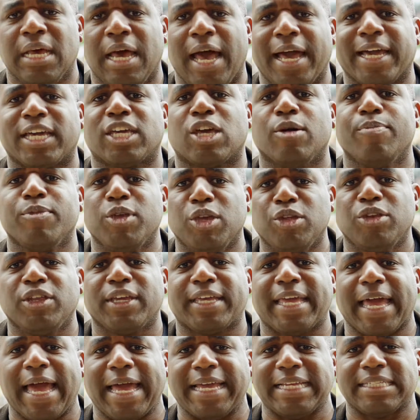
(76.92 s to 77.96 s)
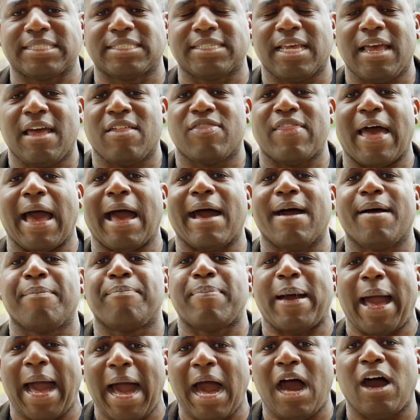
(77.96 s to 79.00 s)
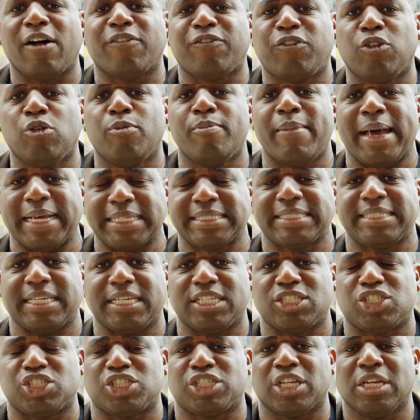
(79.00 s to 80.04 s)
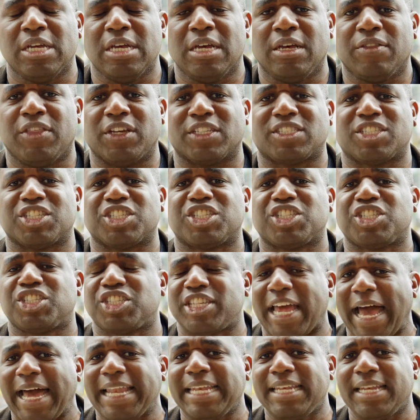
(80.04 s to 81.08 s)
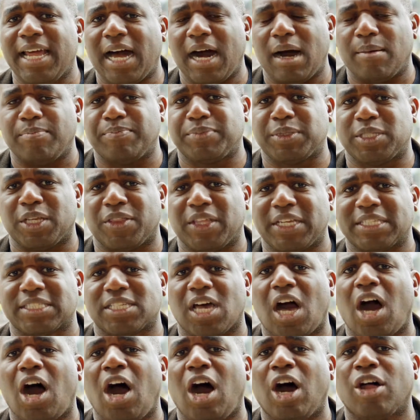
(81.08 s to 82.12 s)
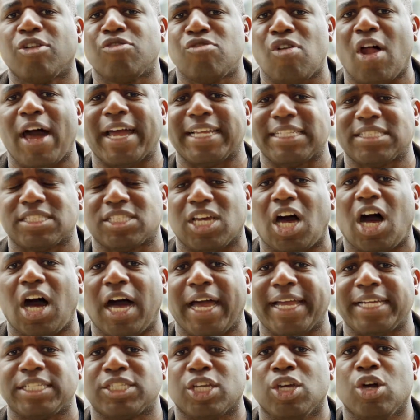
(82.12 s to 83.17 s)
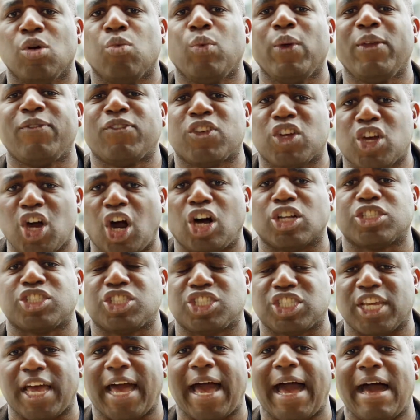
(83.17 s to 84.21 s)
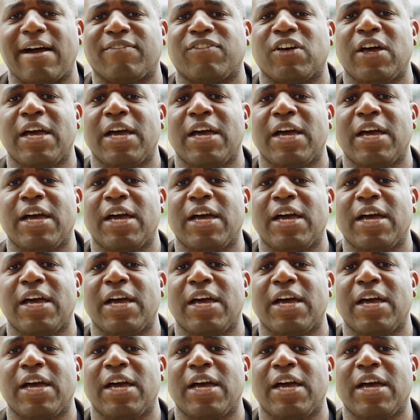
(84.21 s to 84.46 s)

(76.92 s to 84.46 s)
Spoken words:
and communicate that powerful message that to stand up to this hard right tide, we've got to have